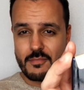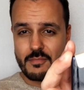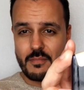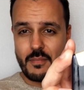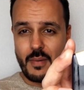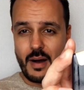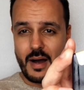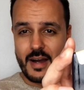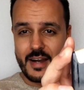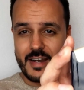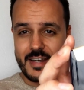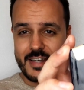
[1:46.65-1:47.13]

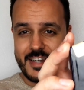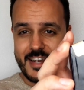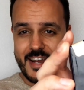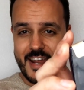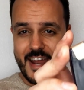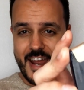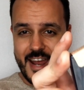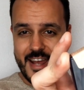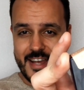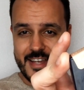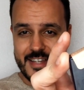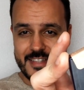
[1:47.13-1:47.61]
by
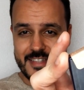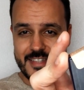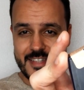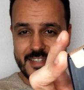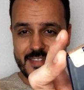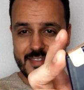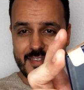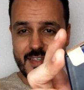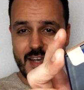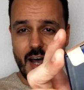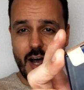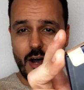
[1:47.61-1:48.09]

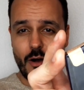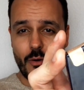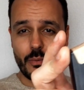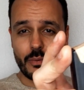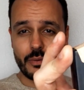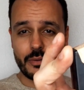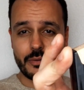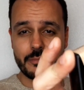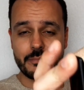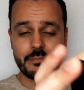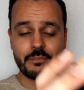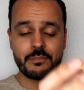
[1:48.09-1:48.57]
Indult
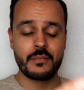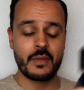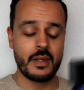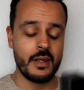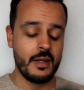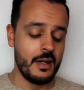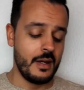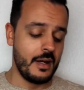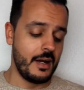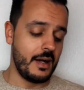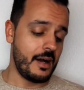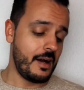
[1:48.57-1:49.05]

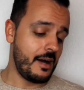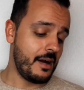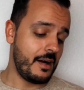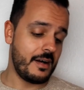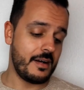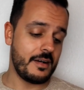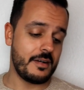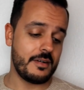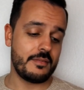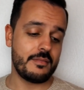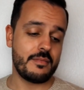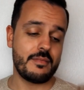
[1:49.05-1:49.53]

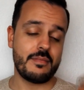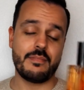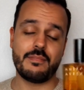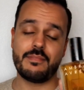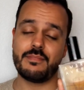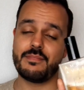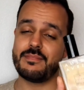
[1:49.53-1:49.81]
Tihota.